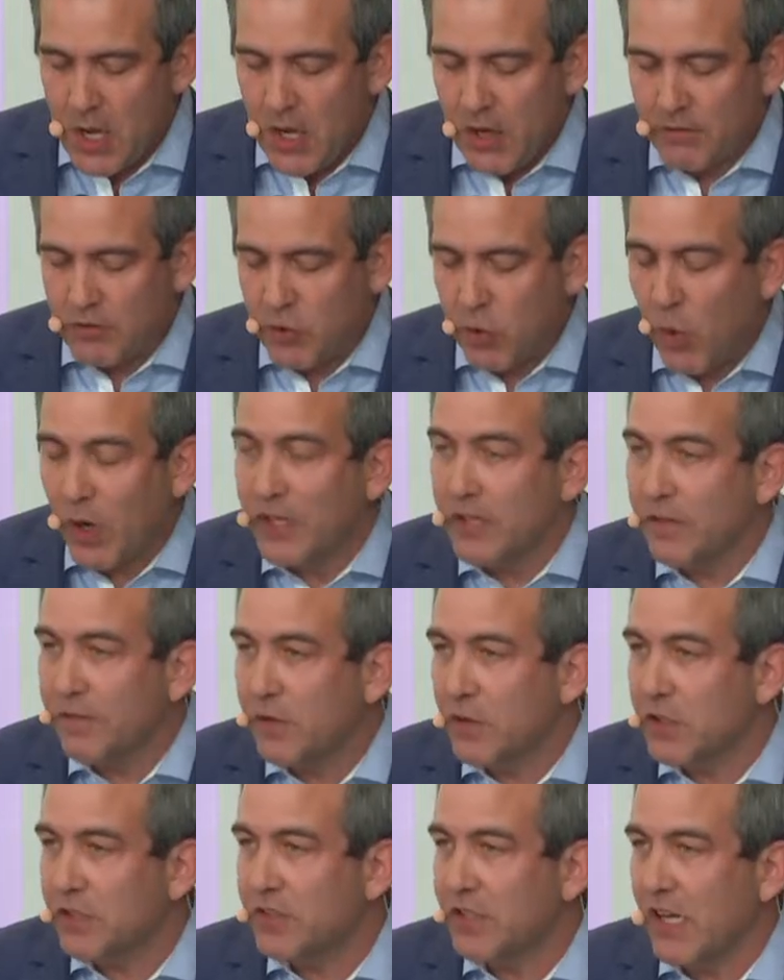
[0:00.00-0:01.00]
of
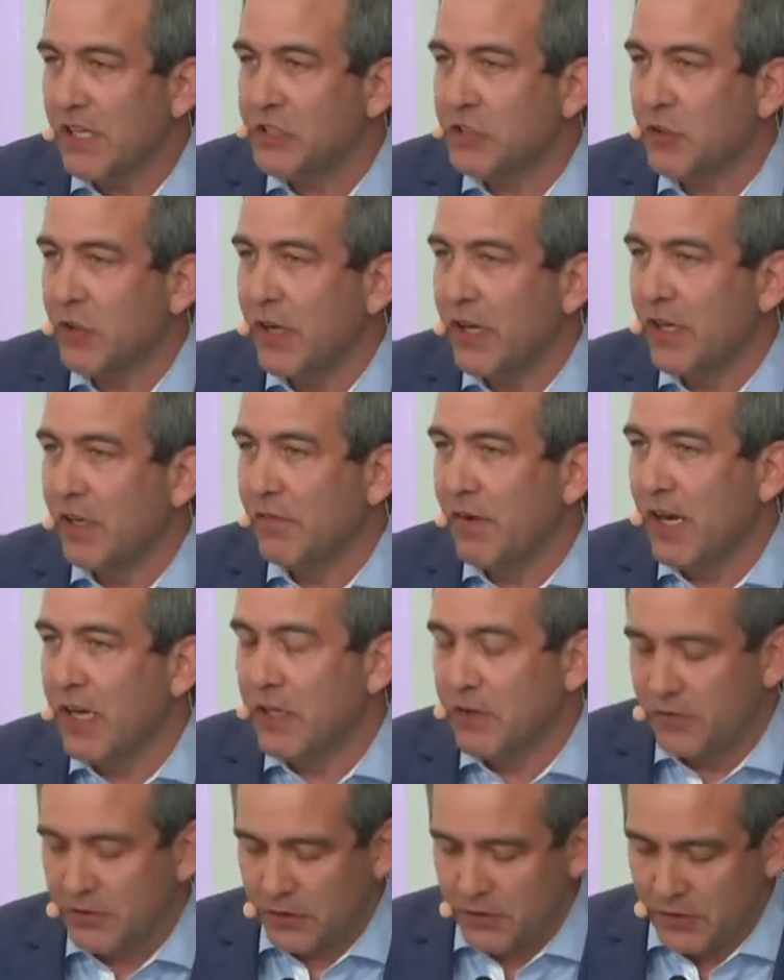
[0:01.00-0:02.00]
21st century
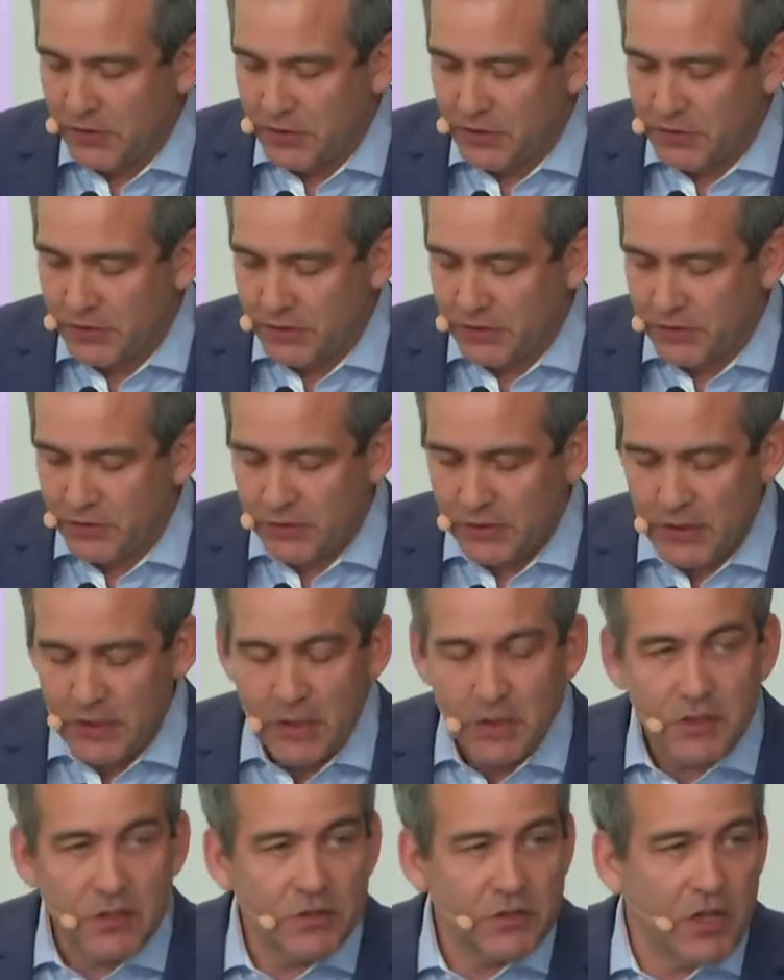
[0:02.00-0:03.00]
innovative solutions
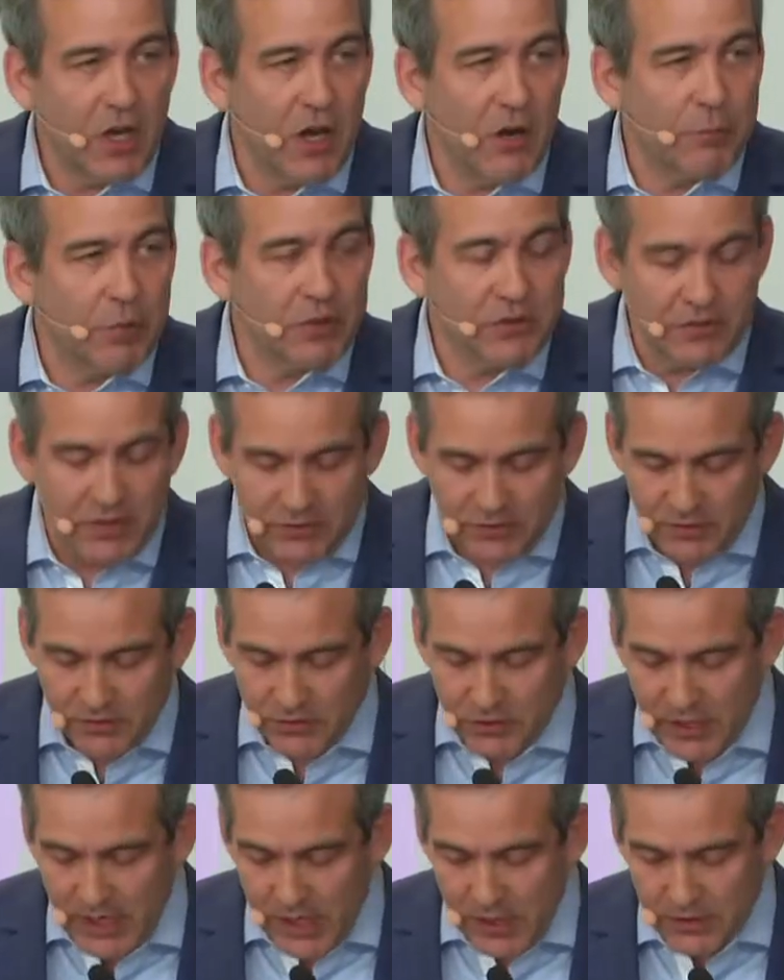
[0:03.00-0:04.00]
to solve
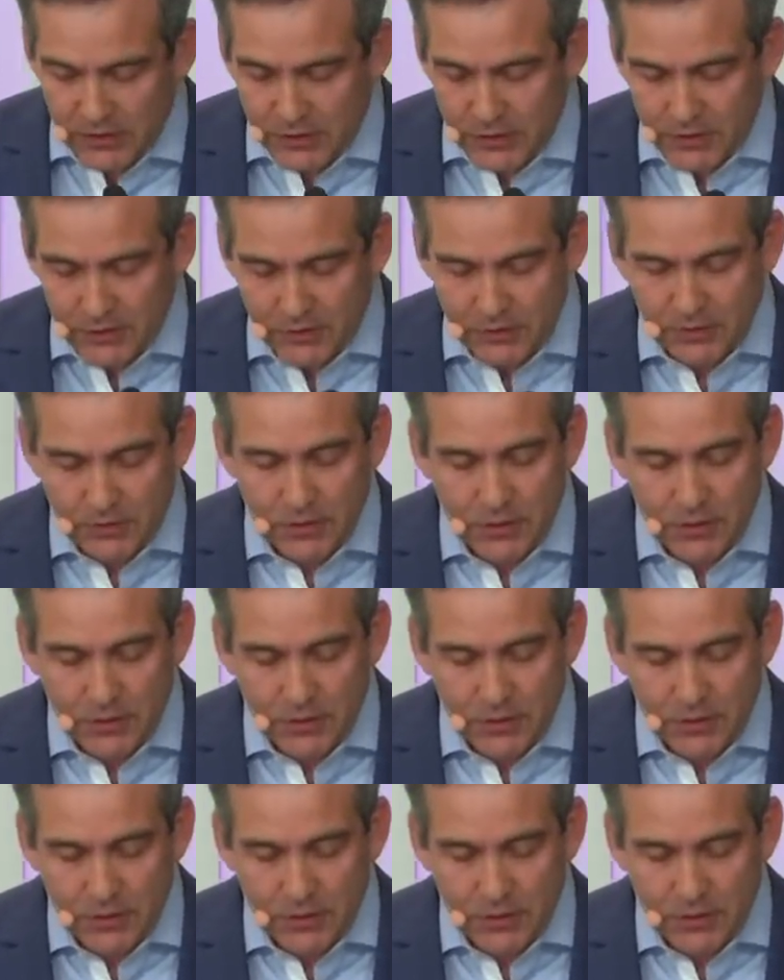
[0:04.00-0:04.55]
persistent challenges.